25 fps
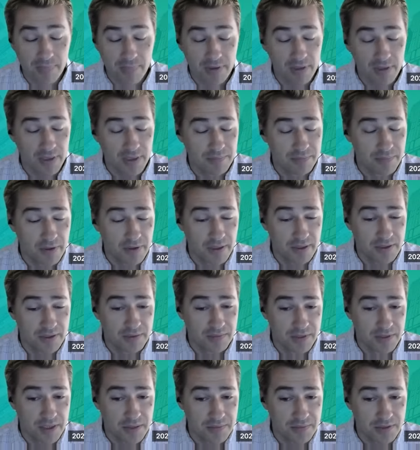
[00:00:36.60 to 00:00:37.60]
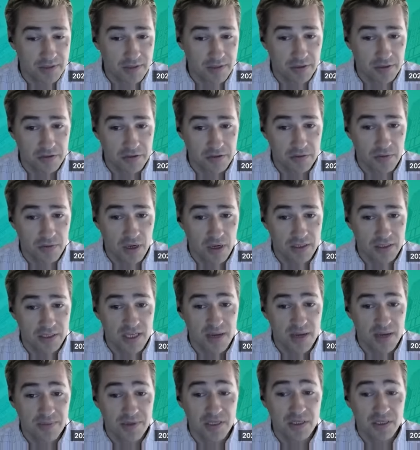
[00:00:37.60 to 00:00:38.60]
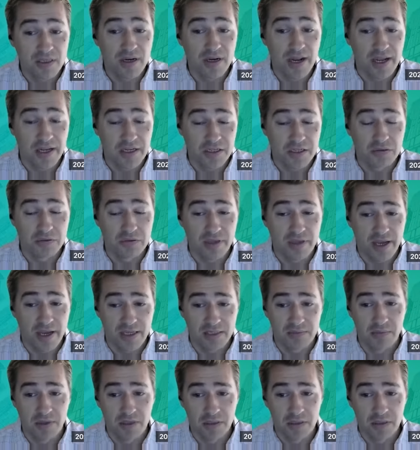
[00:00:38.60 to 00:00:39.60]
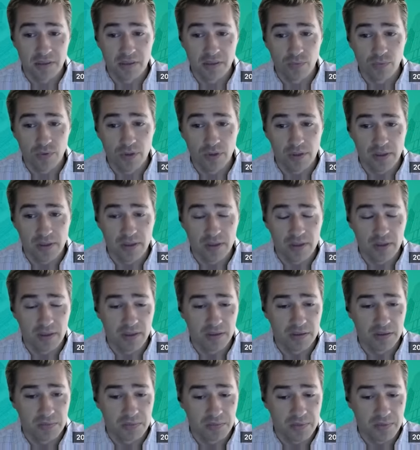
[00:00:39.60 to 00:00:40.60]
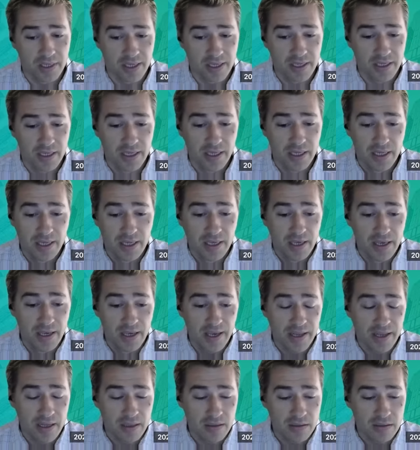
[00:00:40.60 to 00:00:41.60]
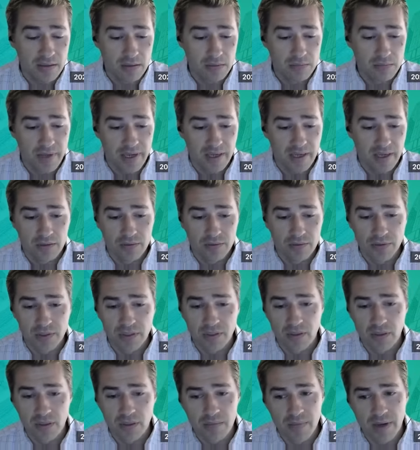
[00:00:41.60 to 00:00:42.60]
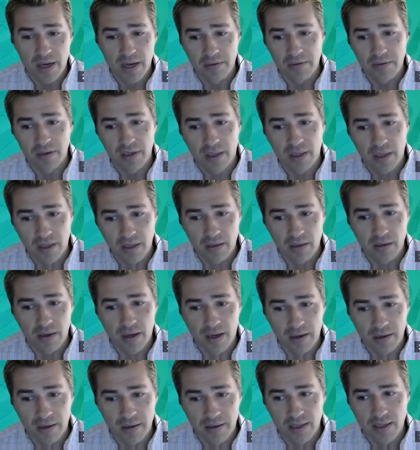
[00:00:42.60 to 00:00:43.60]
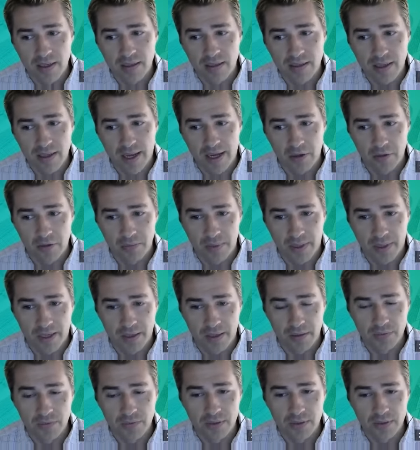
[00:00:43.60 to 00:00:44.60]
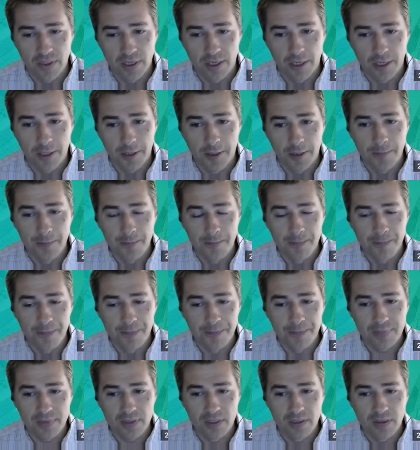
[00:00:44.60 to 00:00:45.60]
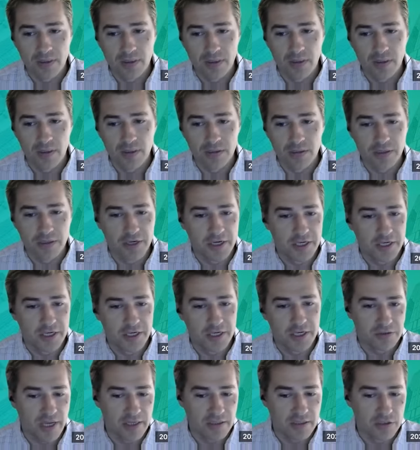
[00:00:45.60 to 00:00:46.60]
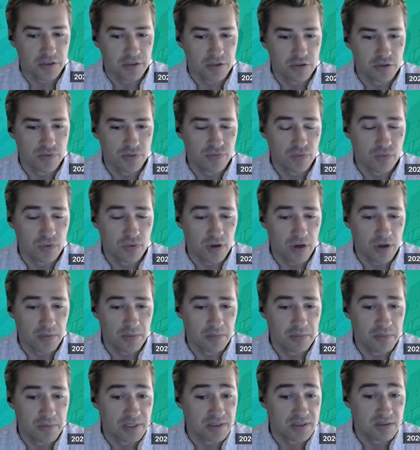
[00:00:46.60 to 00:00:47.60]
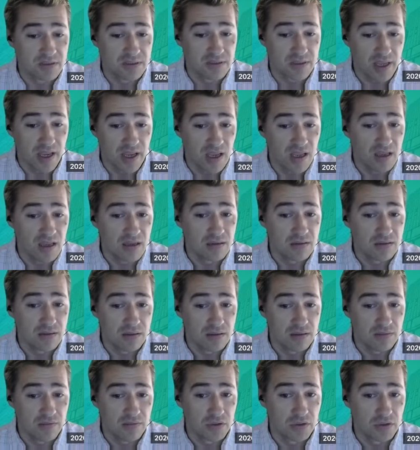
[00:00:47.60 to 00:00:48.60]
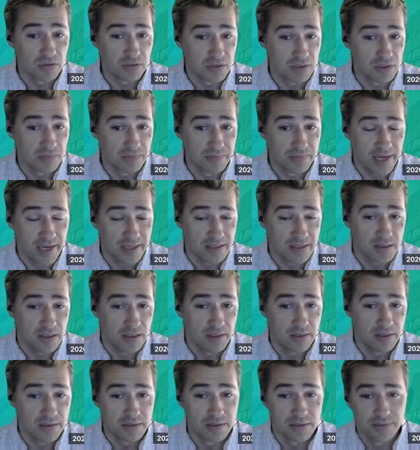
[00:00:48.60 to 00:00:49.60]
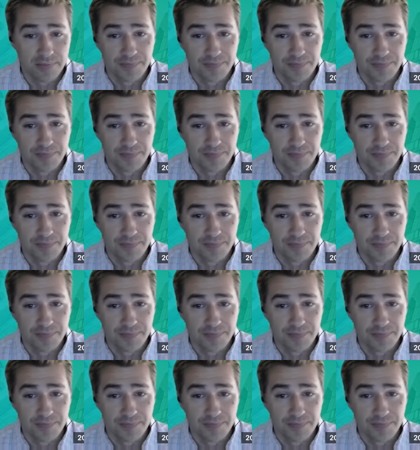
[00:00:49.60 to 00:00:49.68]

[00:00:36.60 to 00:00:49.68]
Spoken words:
Like Parag said, my name is Darko Naumoski. I'm an international tax manager at Wilkin Guttenplan, and I deal mainly with inbound and outbound international tax issues for our business and individual income tax clients.